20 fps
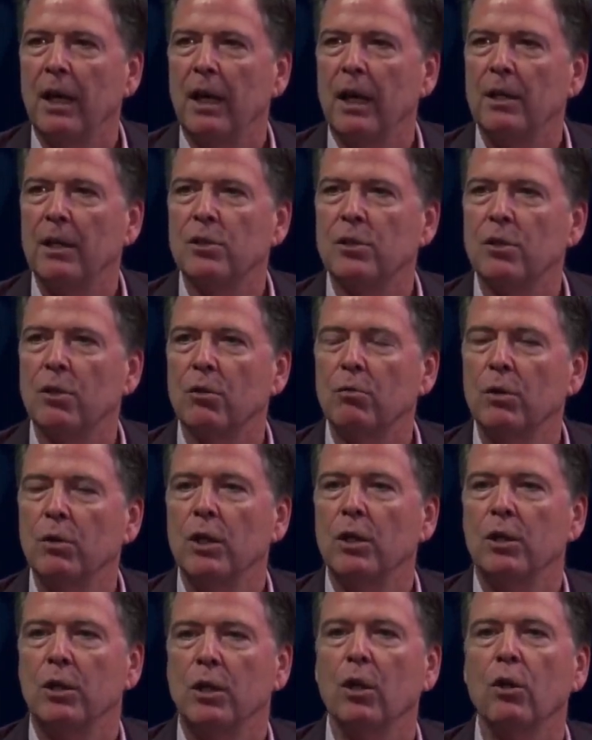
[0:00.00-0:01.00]
And so,
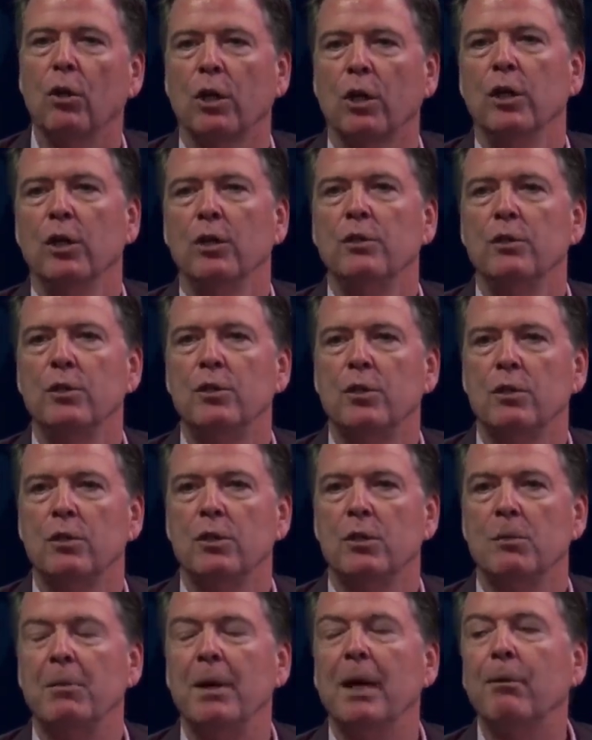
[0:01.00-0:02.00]
now look,
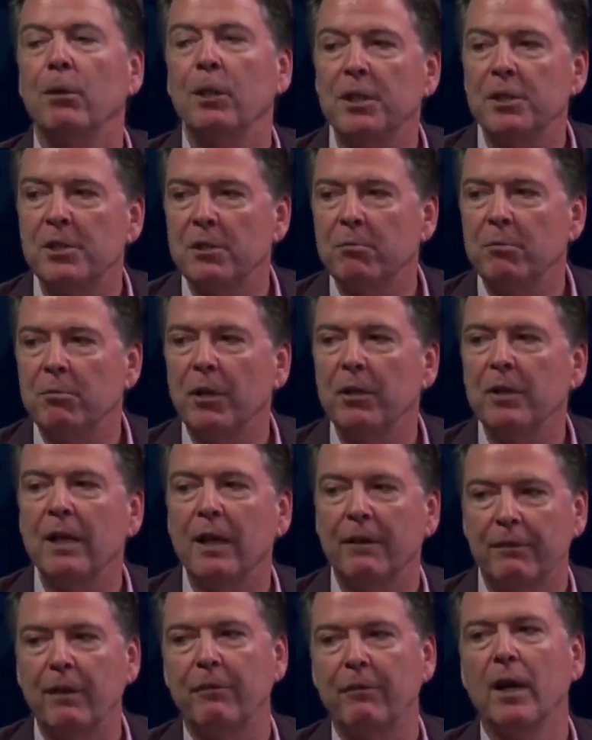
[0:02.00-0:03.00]
to be able to listen well, you
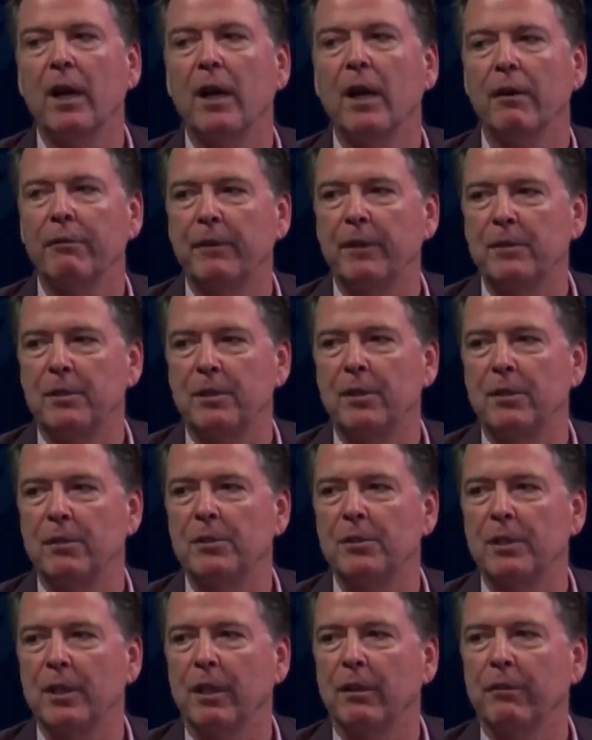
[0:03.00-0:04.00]
have to have confidence in
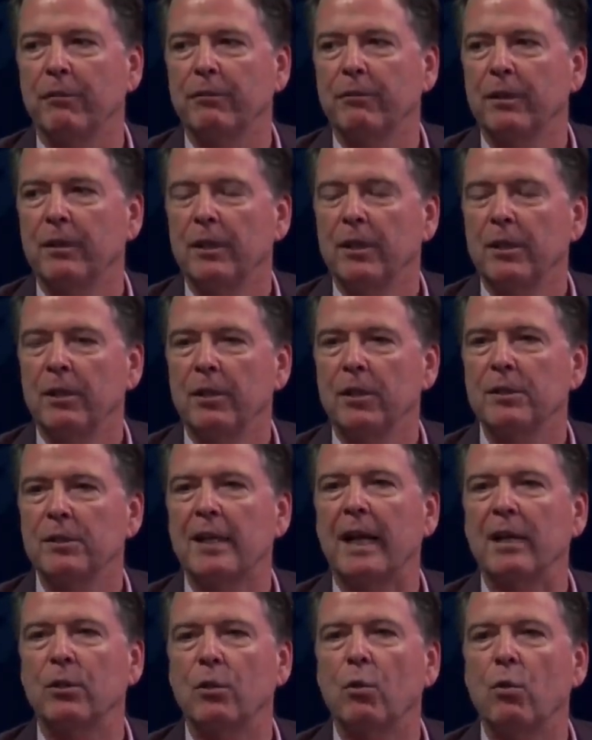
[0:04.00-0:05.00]
yourself. Because
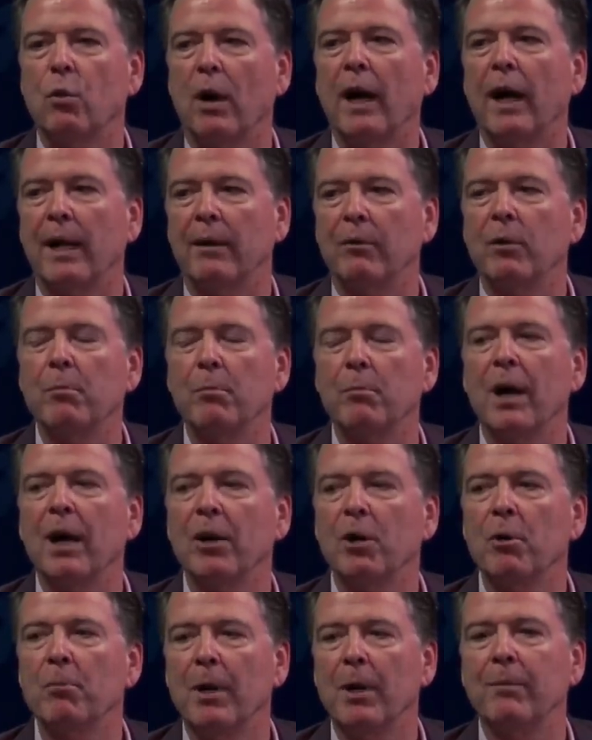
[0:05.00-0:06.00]
that quiet, when Barack
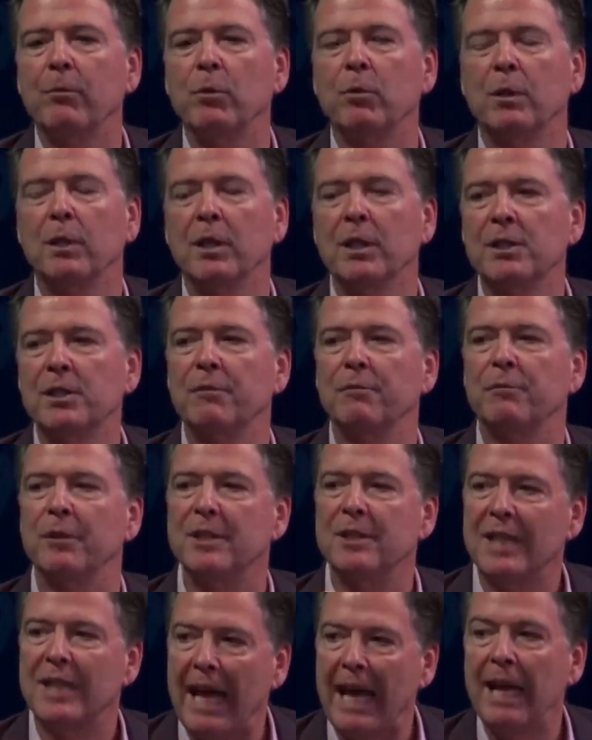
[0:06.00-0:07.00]
Obama would listen for
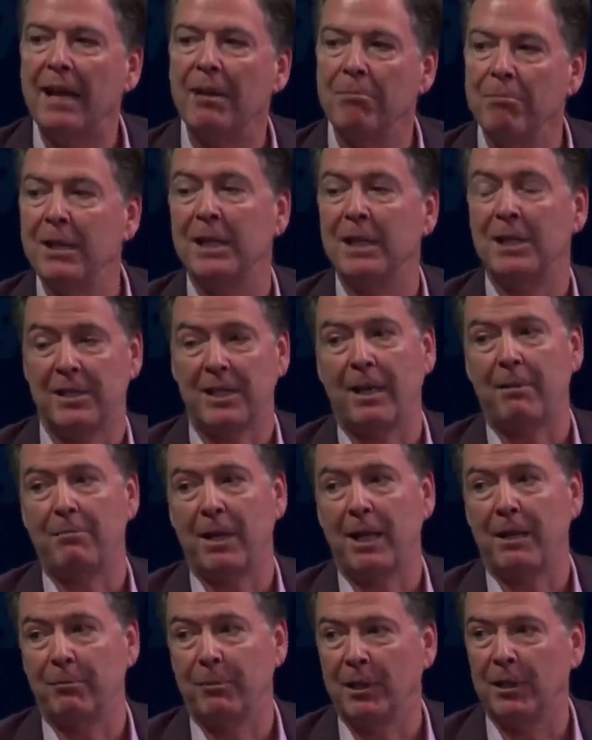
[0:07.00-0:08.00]
10 minutes, that
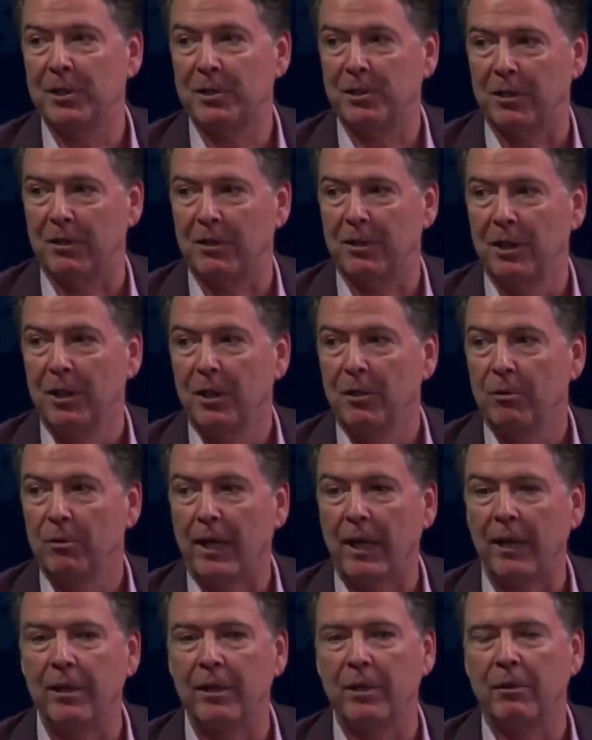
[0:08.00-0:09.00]
man would listen
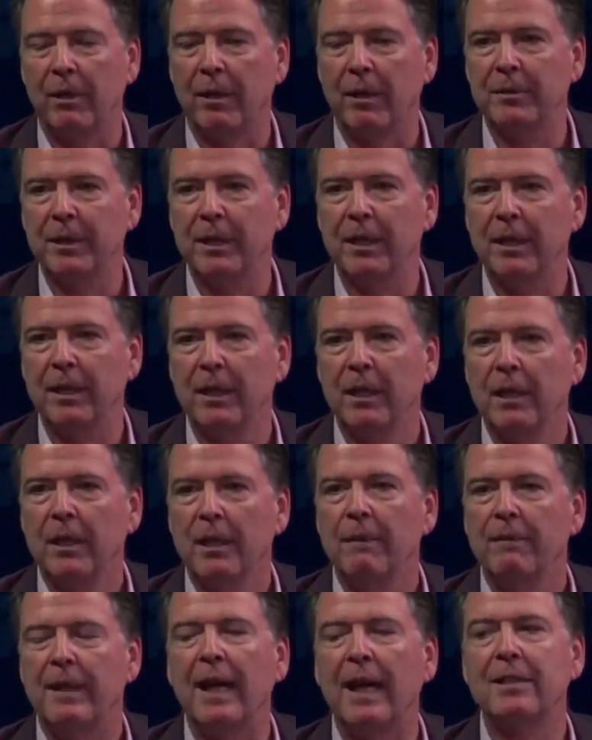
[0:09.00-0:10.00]
without interrupting.
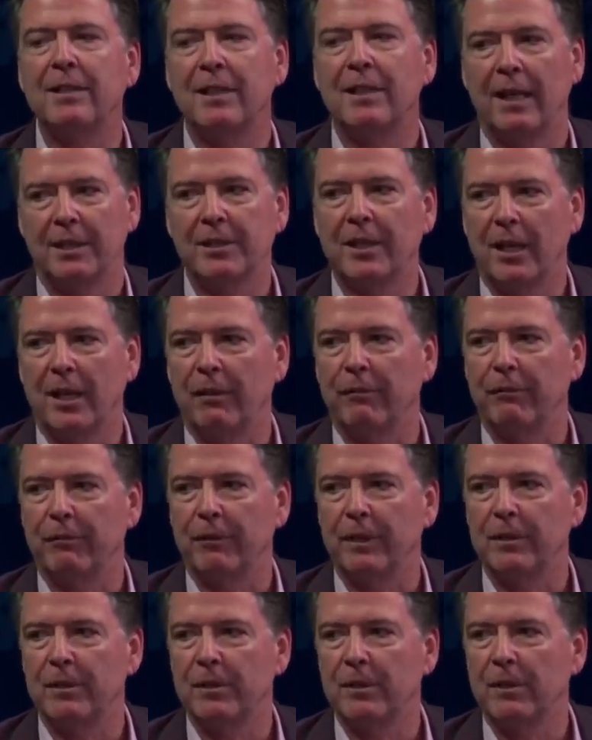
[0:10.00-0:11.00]
That takes
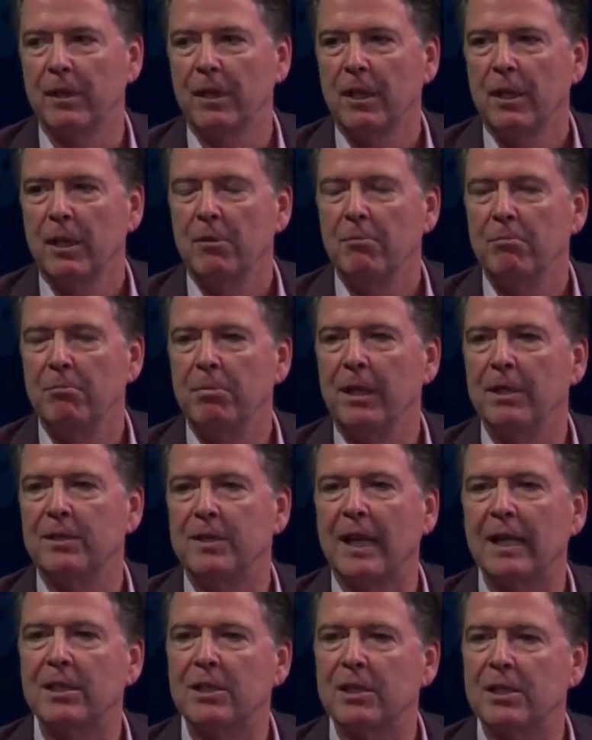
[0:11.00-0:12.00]
confidence, because
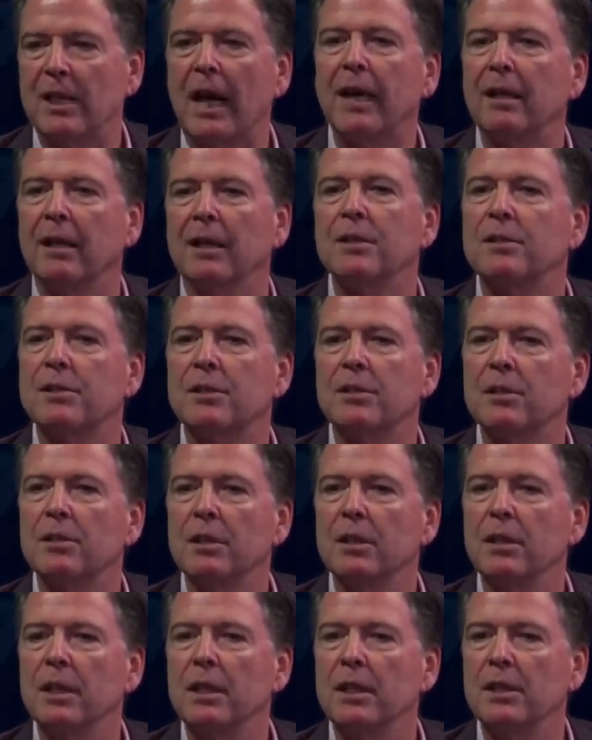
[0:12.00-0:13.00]
that silence
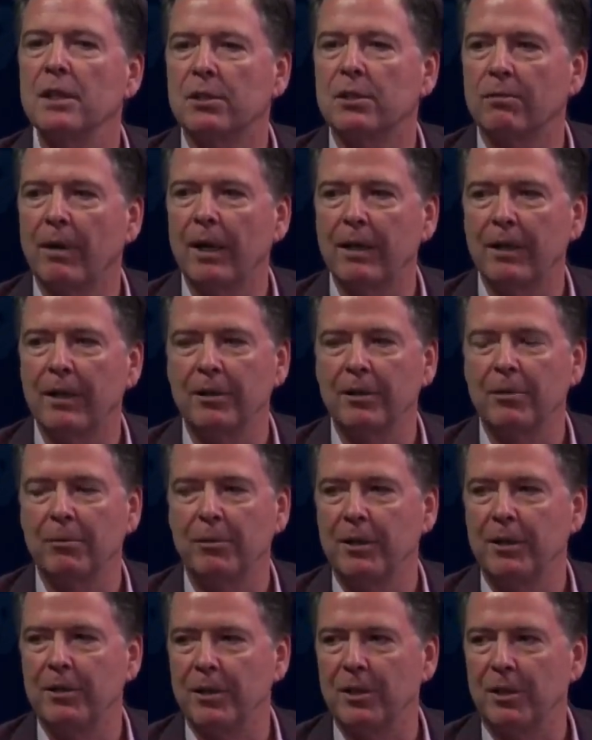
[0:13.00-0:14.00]
is threatening to an
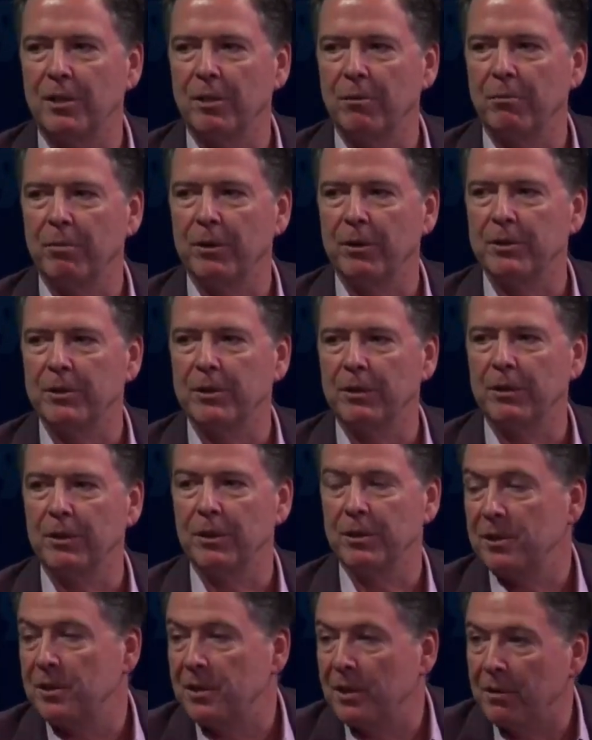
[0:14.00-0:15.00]
insecure person,
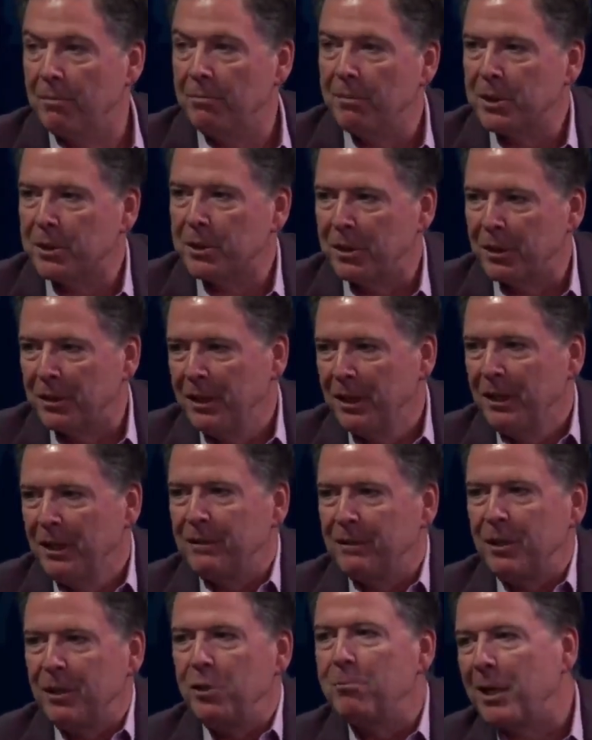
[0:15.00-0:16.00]
because it's an admission
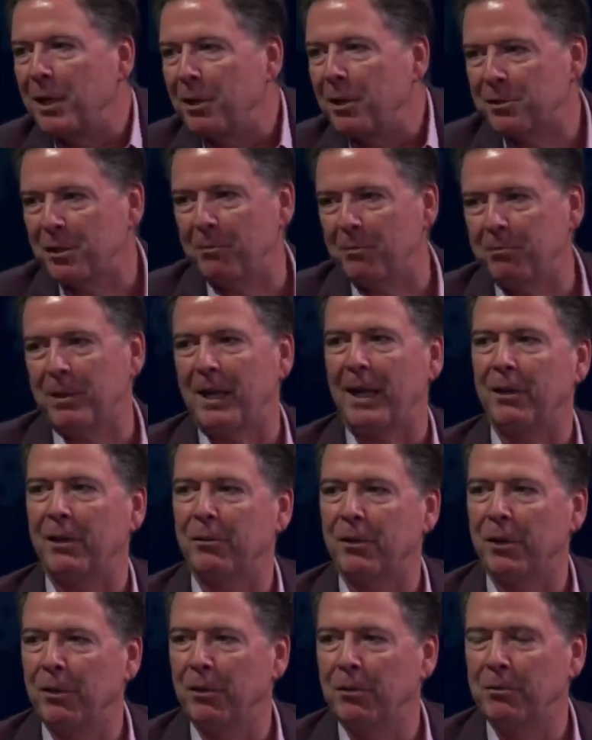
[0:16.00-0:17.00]
that you may know something I
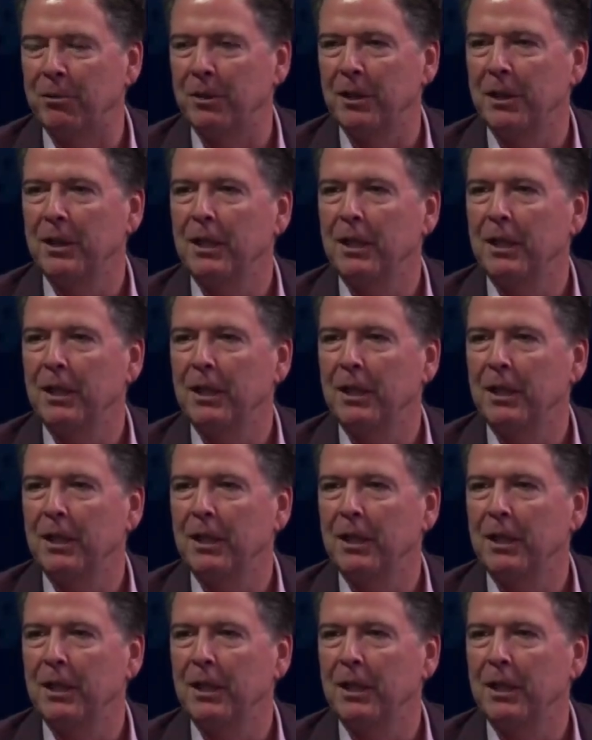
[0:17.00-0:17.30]
don't know.